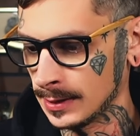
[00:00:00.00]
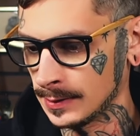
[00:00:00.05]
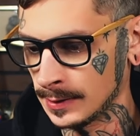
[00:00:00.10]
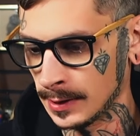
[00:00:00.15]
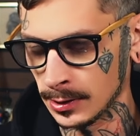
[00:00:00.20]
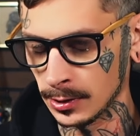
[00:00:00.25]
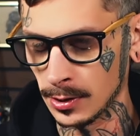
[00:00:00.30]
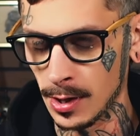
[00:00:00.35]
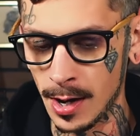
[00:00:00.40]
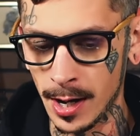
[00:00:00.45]

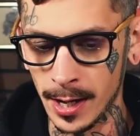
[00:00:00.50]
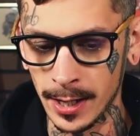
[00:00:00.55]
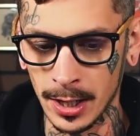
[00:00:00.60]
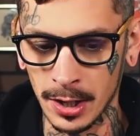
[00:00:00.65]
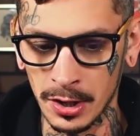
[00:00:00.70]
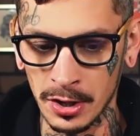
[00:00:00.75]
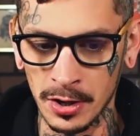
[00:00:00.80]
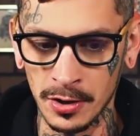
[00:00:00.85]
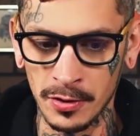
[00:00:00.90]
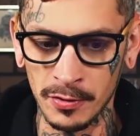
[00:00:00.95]
a lot
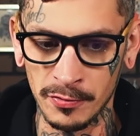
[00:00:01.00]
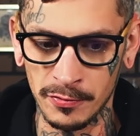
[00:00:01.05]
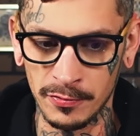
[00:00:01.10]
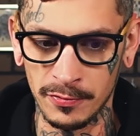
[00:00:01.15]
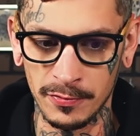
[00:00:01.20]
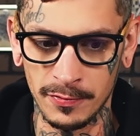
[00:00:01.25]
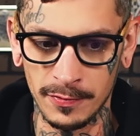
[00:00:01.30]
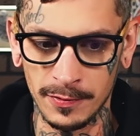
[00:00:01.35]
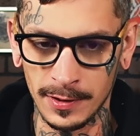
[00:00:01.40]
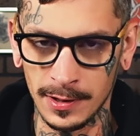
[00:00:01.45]

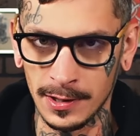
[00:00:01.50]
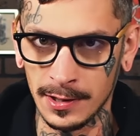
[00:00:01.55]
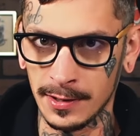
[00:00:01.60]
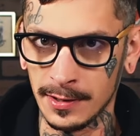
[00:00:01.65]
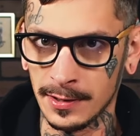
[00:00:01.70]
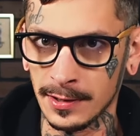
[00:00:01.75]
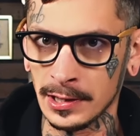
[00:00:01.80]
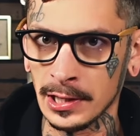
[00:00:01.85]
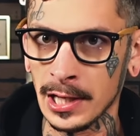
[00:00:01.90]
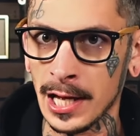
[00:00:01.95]
of
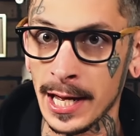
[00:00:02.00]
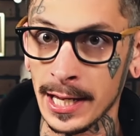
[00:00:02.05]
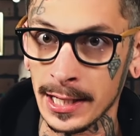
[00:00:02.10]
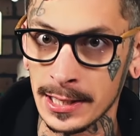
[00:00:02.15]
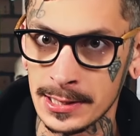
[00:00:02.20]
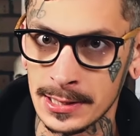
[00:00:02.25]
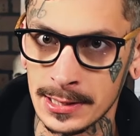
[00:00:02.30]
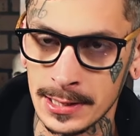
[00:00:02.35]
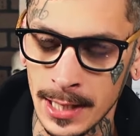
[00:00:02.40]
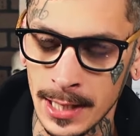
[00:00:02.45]
likes.